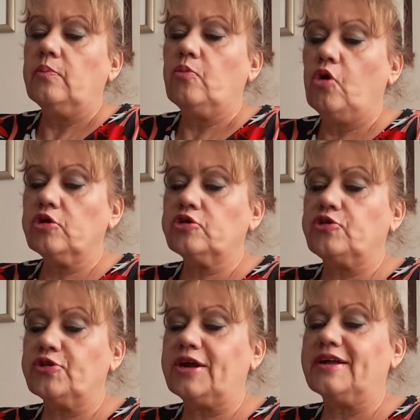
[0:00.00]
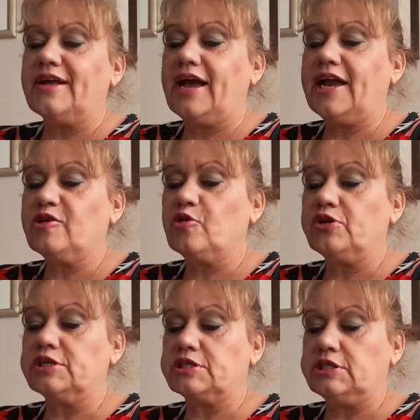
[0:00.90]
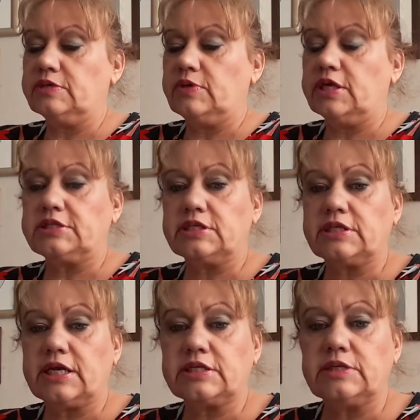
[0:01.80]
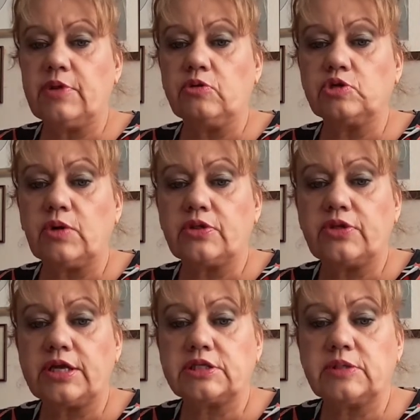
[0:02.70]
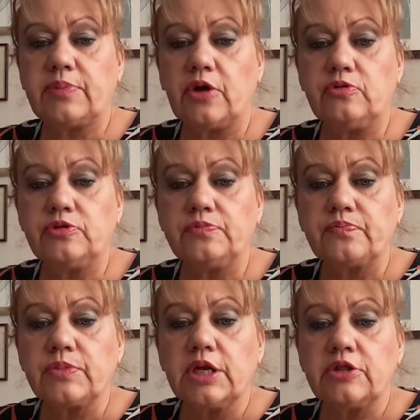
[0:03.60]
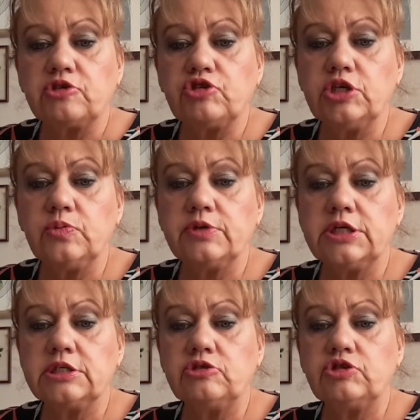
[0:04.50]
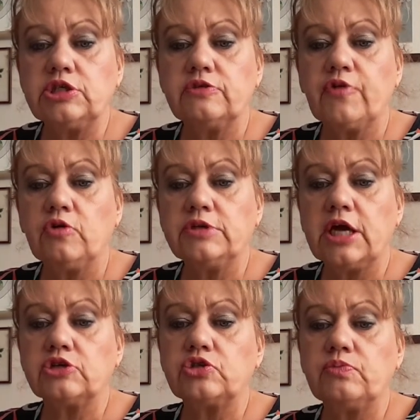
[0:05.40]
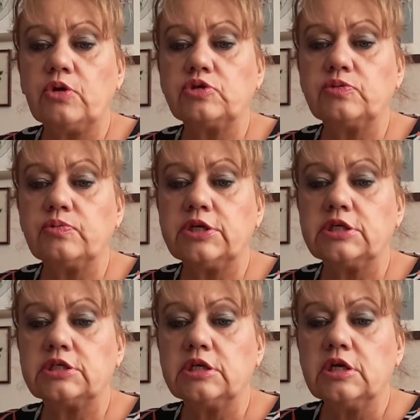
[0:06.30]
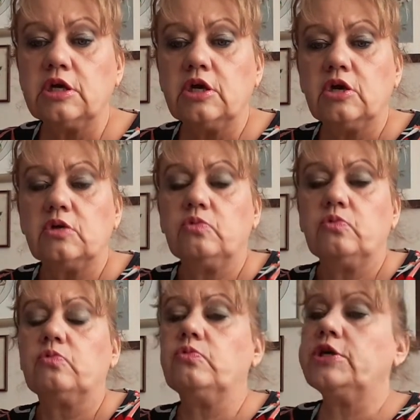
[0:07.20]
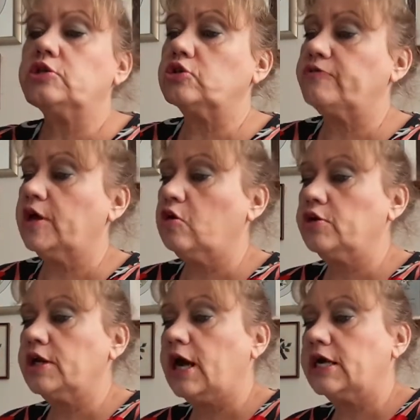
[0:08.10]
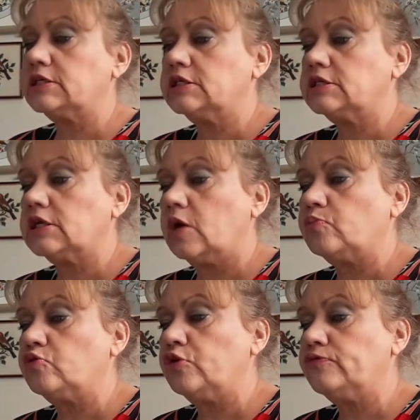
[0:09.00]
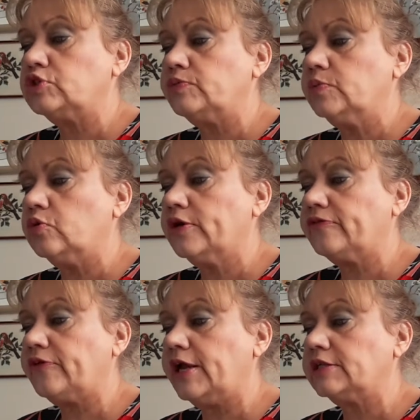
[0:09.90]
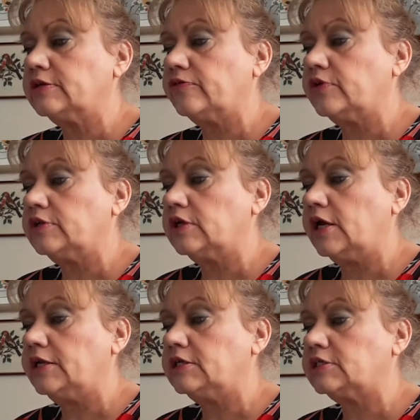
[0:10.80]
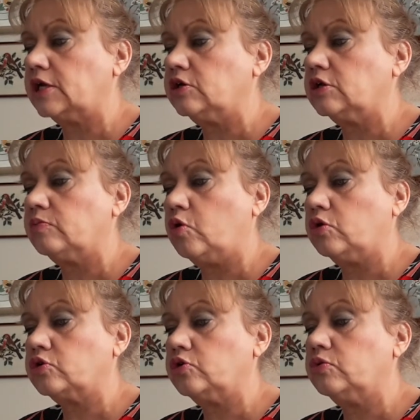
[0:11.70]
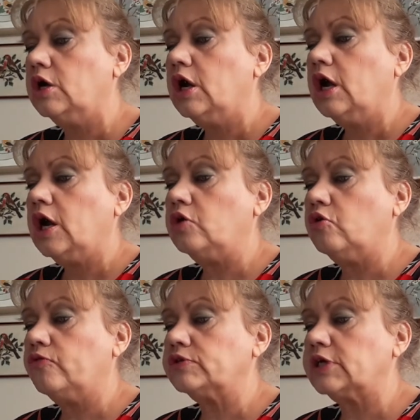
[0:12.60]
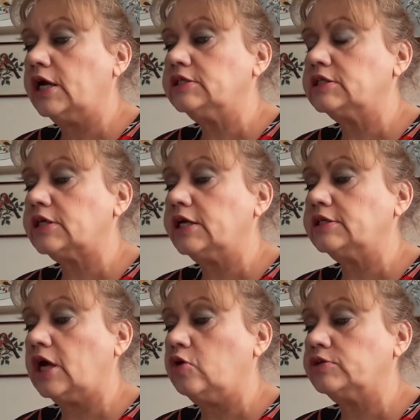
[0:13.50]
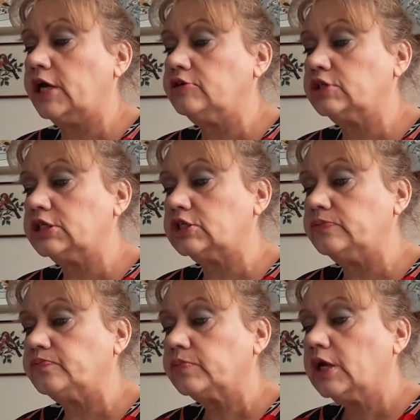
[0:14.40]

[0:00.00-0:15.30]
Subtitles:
Hyaluronic Serum, and this is 30 mils worth £30. The trailblazing trio of all natural multiple base weights of hyaluronic acids are proven to be more effective than any singular molecule and offers inside out hydration.